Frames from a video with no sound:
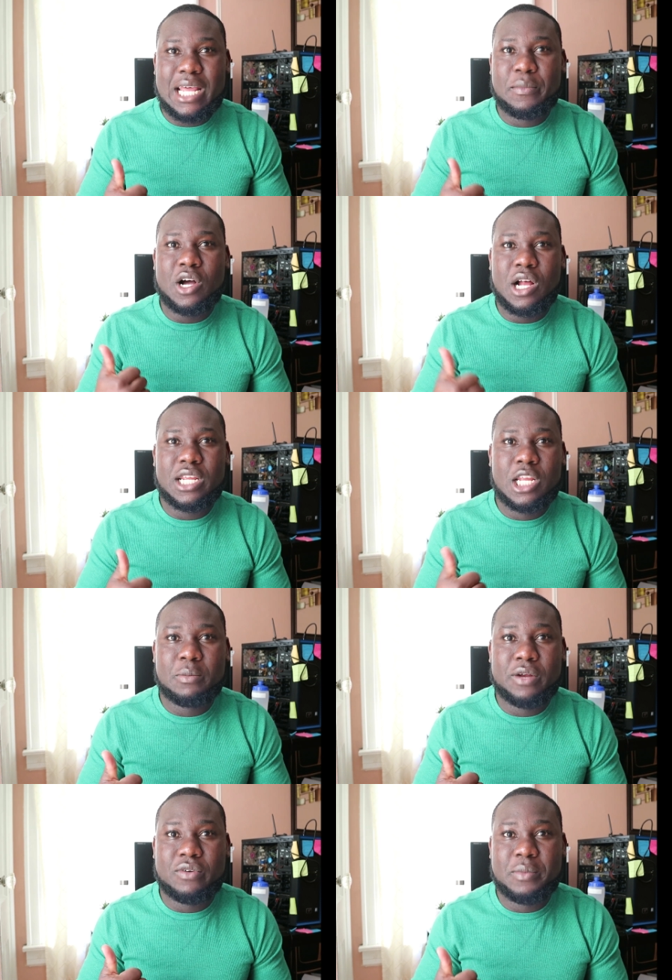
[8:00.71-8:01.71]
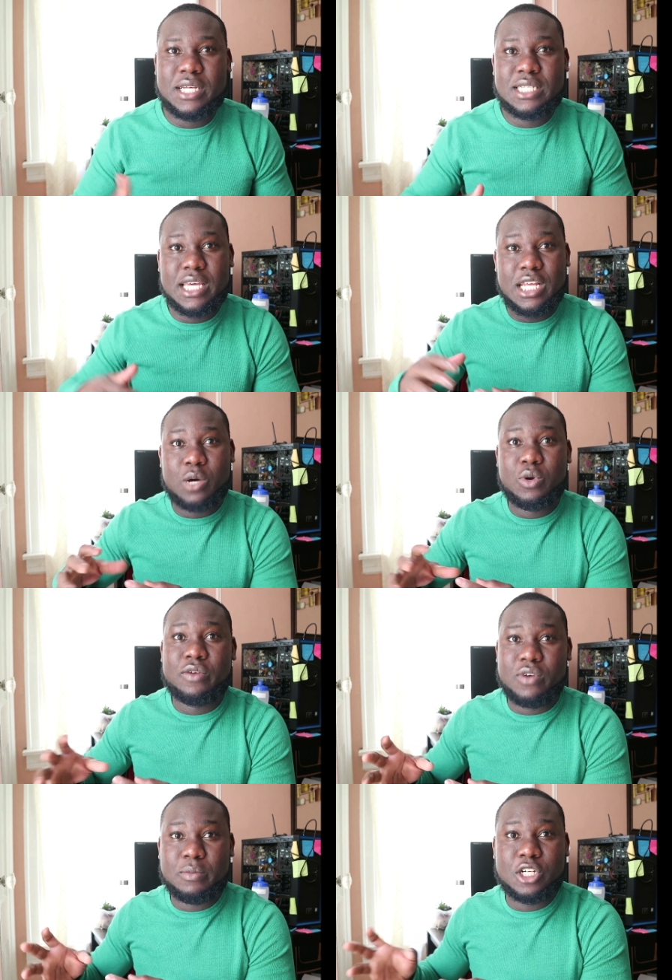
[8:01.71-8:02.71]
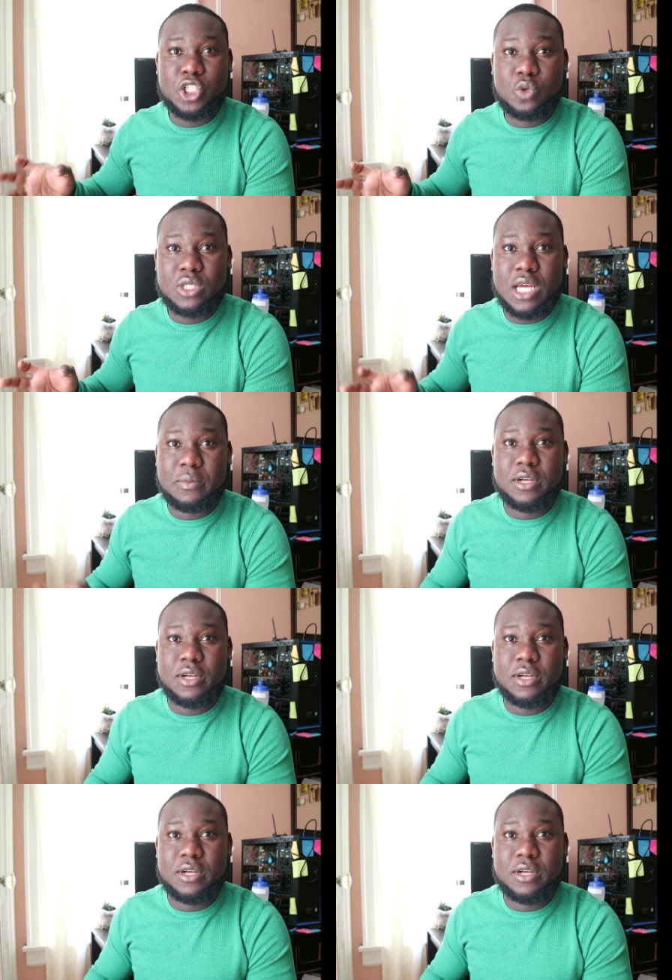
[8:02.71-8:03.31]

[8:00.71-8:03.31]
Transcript: them, calling them every minute, taking away from their show time.